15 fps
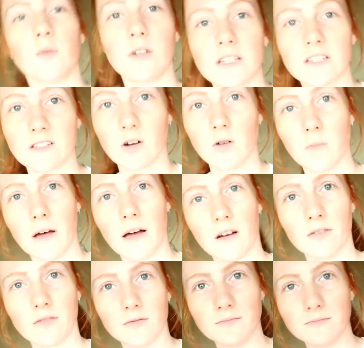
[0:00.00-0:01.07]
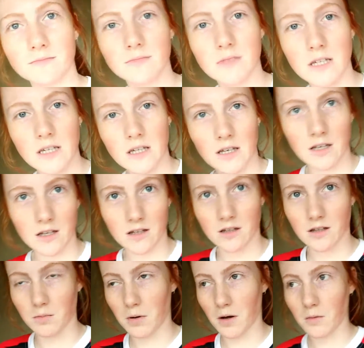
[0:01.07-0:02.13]
we just got back from
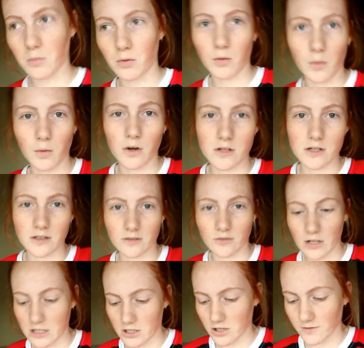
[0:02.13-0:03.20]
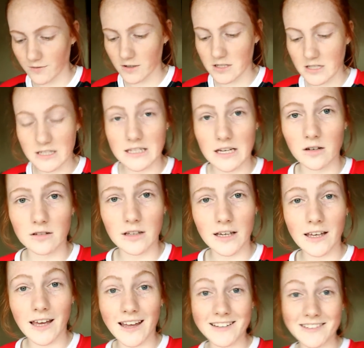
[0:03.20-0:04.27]
the pub. We were watching Rangers versus
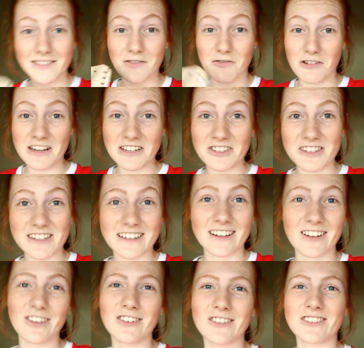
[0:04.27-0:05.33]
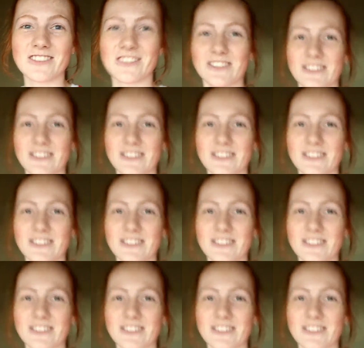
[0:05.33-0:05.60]
Celtic, and Rangers didn't lose,